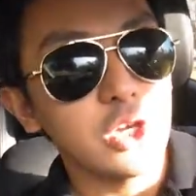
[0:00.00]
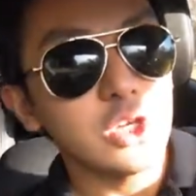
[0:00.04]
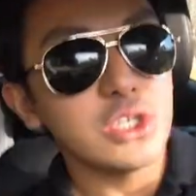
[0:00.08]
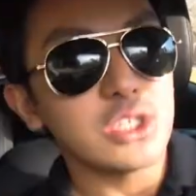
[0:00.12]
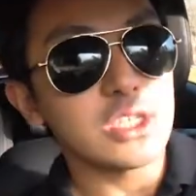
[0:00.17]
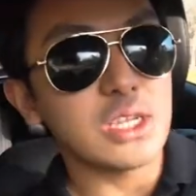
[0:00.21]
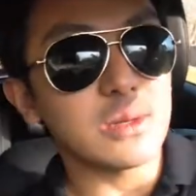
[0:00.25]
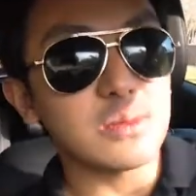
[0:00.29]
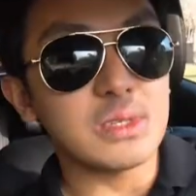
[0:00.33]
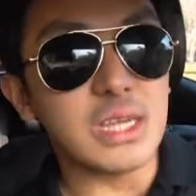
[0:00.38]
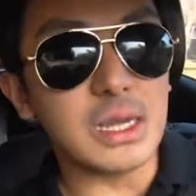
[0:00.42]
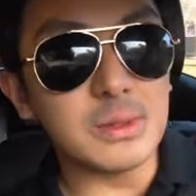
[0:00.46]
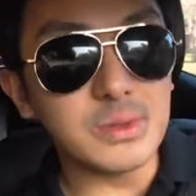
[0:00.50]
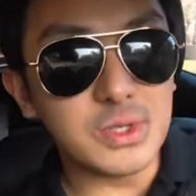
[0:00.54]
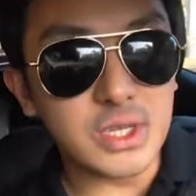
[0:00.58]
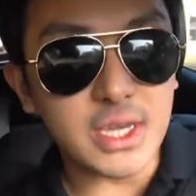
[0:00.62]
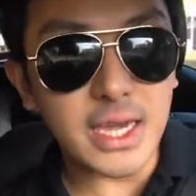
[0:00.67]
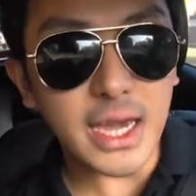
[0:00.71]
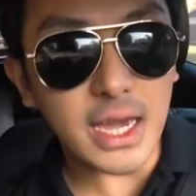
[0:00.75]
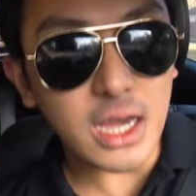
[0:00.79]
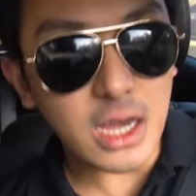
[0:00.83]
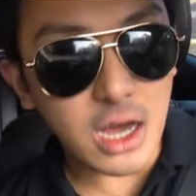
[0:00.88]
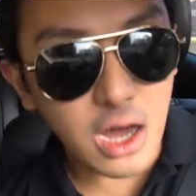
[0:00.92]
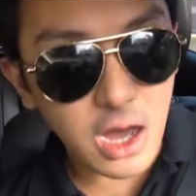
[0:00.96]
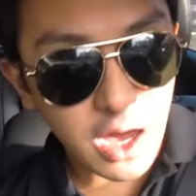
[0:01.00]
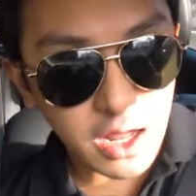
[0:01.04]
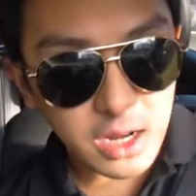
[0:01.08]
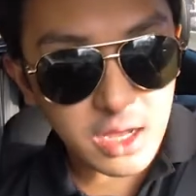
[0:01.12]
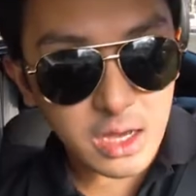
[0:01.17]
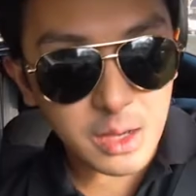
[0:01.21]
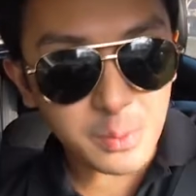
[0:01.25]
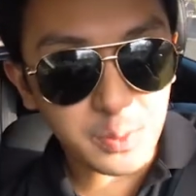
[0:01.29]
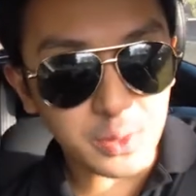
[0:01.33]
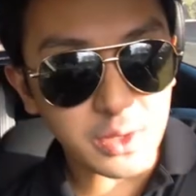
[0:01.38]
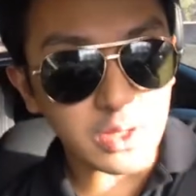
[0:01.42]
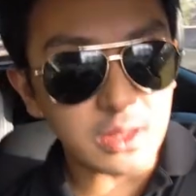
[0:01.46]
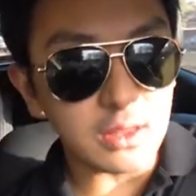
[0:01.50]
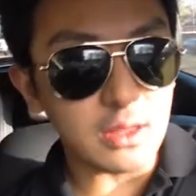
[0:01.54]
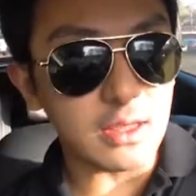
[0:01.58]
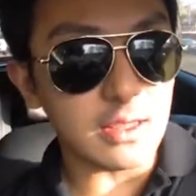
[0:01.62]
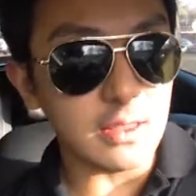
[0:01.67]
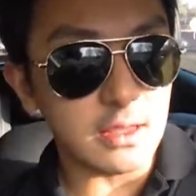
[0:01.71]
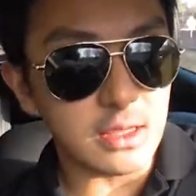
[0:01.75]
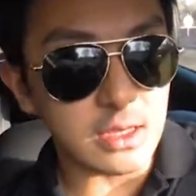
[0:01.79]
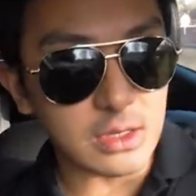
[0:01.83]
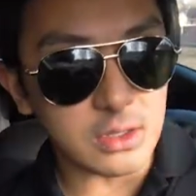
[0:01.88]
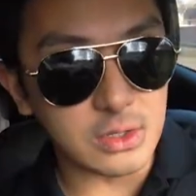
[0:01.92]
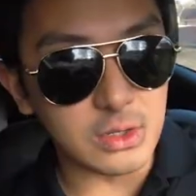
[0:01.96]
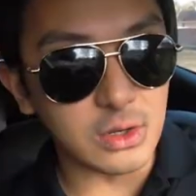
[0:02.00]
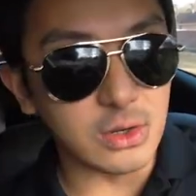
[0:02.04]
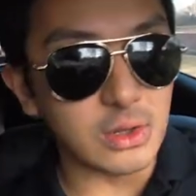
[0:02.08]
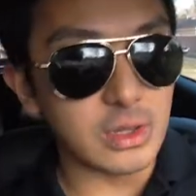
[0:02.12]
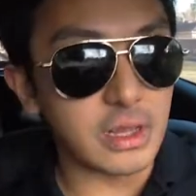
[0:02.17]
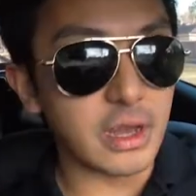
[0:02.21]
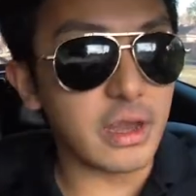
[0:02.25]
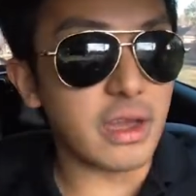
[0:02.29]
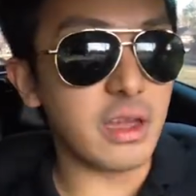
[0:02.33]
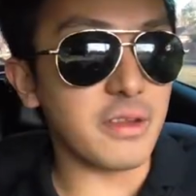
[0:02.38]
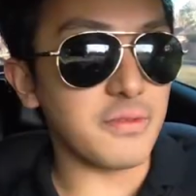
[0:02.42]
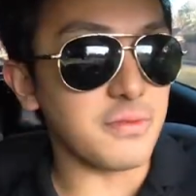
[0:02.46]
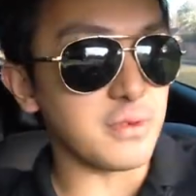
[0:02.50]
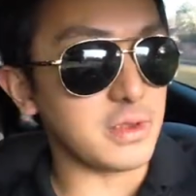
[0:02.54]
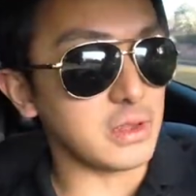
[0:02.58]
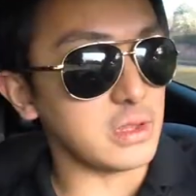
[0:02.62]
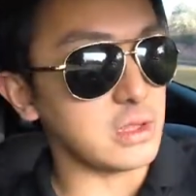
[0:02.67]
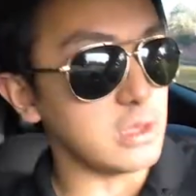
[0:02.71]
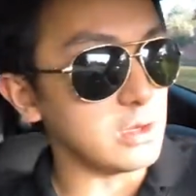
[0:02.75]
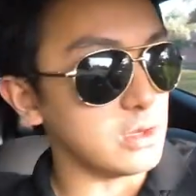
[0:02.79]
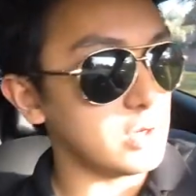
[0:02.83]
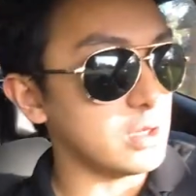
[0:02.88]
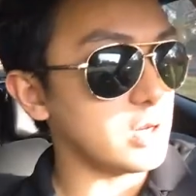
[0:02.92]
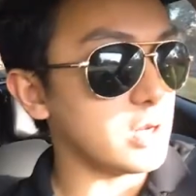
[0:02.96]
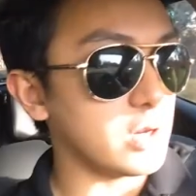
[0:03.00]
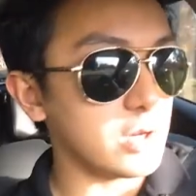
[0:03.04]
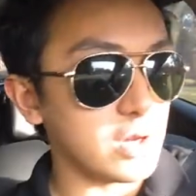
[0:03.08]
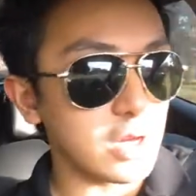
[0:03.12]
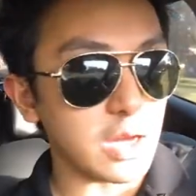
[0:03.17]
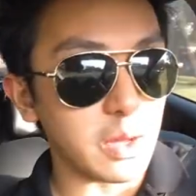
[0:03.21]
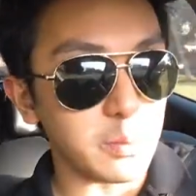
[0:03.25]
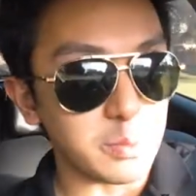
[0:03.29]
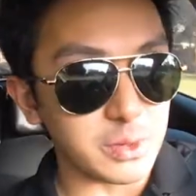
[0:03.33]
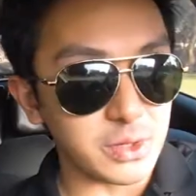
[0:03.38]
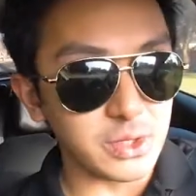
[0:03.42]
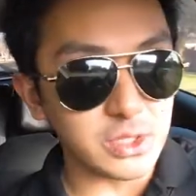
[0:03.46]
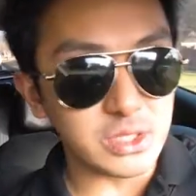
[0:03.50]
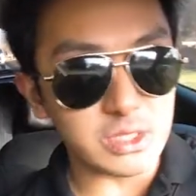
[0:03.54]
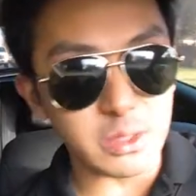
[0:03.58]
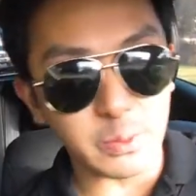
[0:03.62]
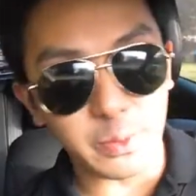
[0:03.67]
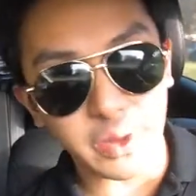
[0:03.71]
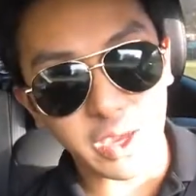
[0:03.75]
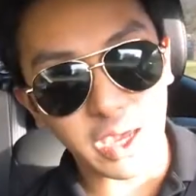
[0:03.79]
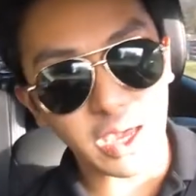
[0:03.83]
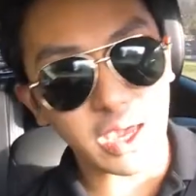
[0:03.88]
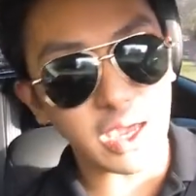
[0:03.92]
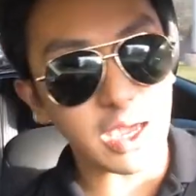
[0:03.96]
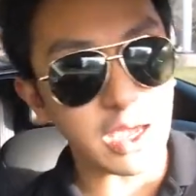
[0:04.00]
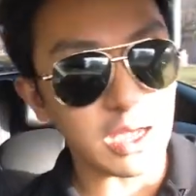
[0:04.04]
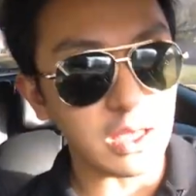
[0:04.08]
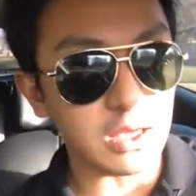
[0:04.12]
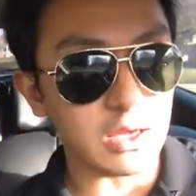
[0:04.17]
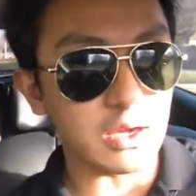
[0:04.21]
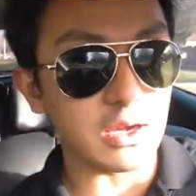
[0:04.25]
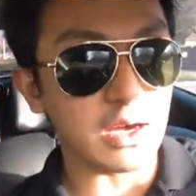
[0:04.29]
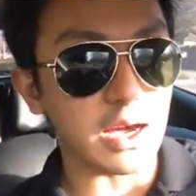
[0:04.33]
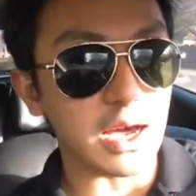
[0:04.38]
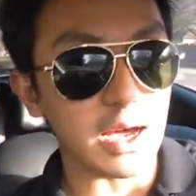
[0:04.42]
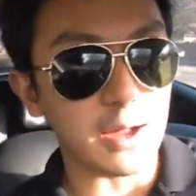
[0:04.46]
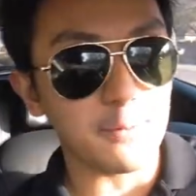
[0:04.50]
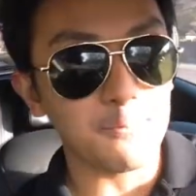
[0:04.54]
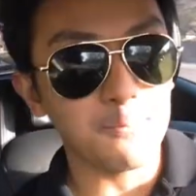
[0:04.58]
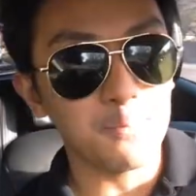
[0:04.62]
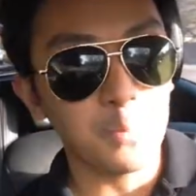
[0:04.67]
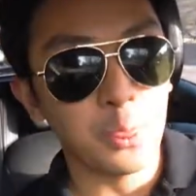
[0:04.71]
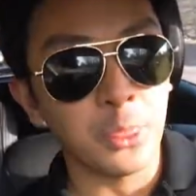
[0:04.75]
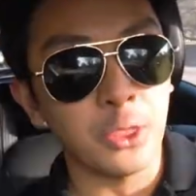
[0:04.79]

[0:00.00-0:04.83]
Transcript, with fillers: sometimes you get caught up in, in the adult life, and you, you know, you got bills to pay, and you got